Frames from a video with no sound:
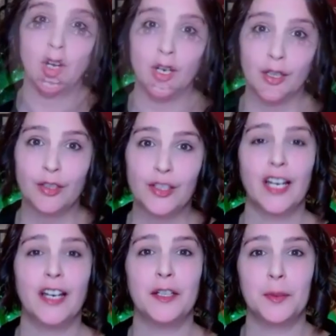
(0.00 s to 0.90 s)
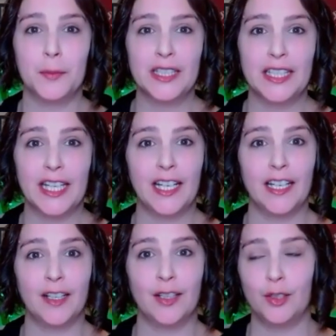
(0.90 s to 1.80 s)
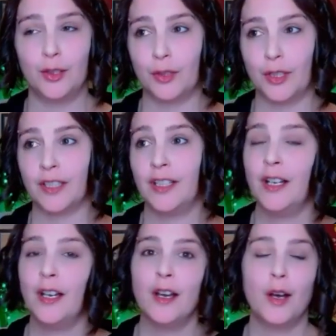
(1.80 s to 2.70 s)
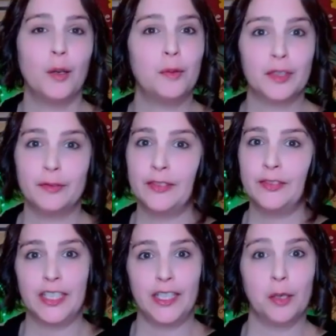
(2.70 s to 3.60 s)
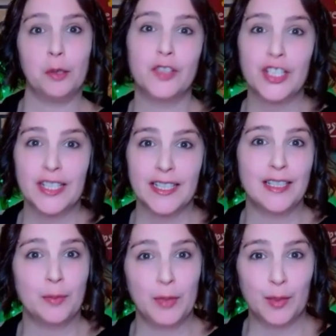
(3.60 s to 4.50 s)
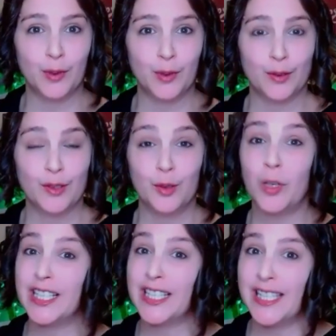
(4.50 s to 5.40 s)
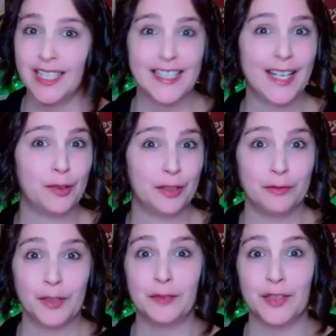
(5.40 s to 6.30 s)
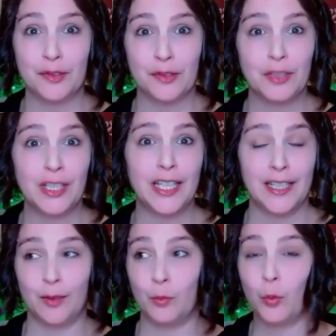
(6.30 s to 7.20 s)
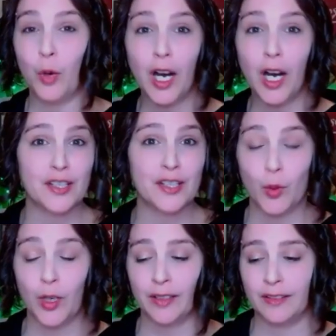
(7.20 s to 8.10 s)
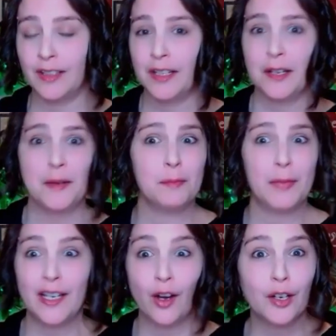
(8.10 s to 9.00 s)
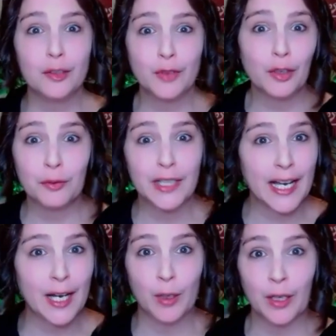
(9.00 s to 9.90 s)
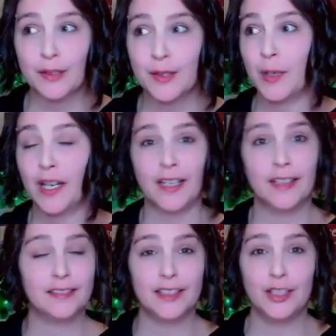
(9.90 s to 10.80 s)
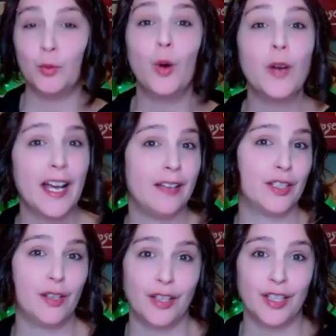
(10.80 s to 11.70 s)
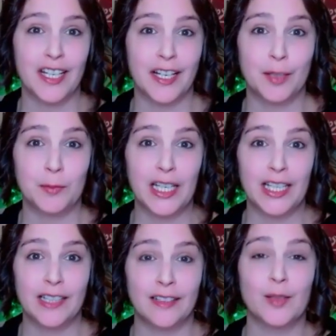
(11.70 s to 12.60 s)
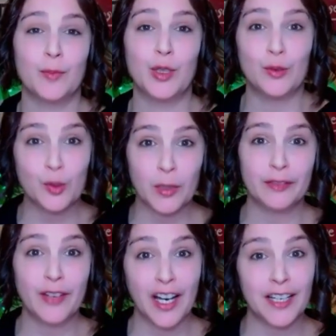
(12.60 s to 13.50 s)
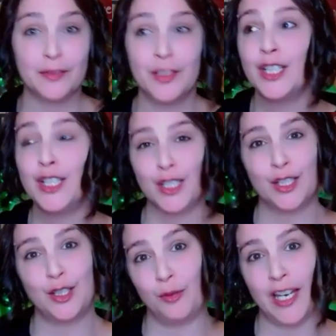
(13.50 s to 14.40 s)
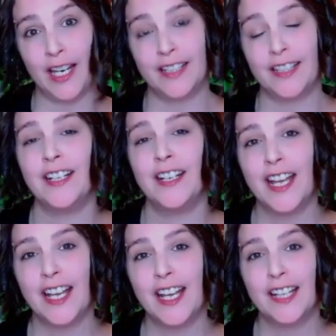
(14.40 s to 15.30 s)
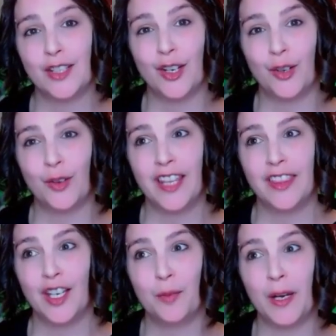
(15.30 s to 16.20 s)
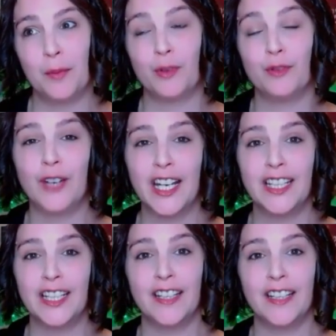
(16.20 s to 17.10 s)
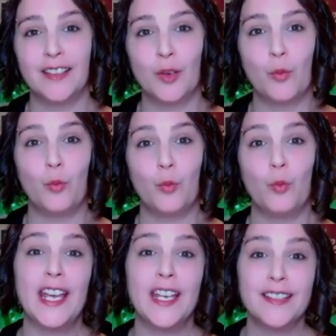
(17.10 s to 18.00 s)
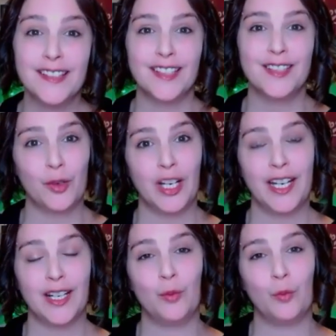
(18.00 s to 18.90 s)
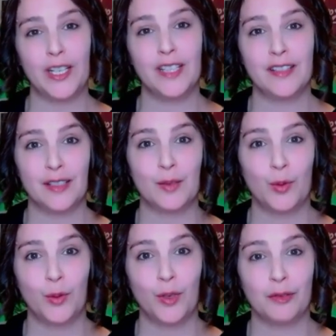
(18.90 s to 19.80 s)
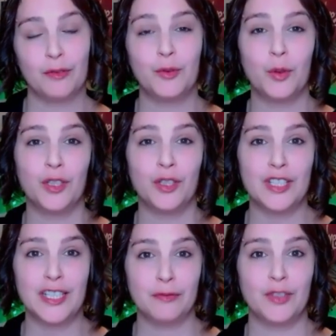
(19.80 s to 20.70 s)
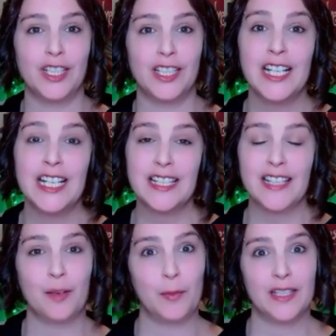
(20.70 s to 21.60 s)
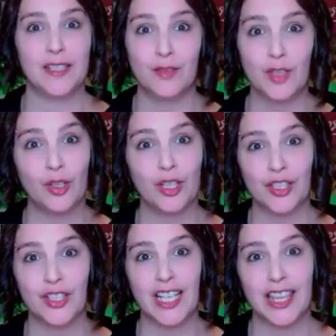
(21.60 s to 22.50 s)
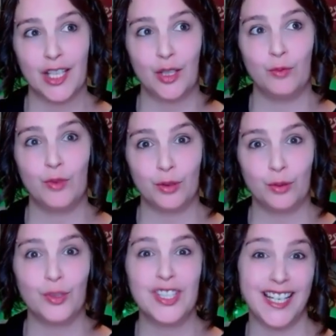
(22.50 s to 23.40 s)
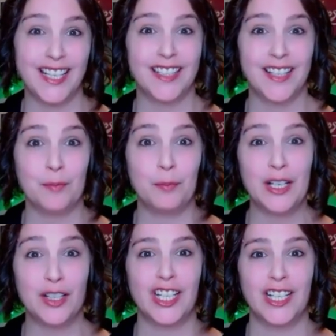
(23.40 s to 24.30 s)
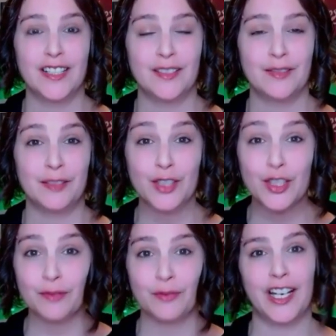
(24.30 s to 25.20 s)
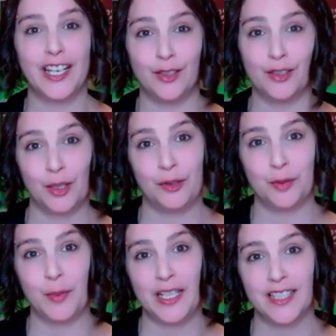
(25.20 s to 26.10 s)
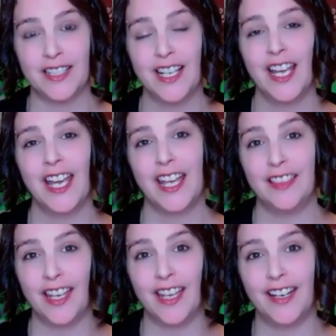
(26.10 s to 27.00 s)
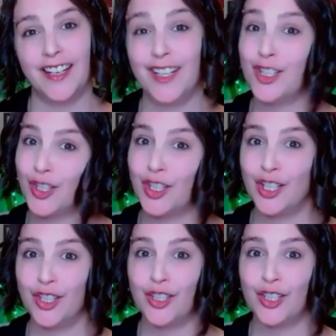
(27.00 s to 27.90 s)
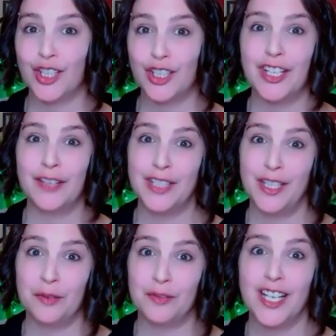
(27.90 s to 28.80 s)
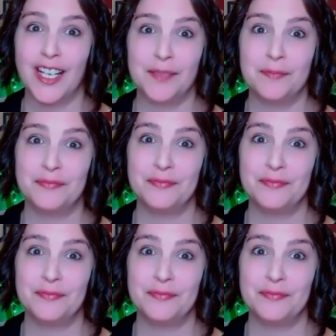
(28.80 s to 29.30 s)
harder time getting your over fifty, over sixty people to want to sit down in front of a screen and watch someone make art for three hours, but you won't have as hard a time getting someone who's twenty-five to do that. And so I think by providing ways to donate and ways to support for your different segments of donors, I think you do stand a, a better chance of diversifying your donor base and then ensuring your longevity over time.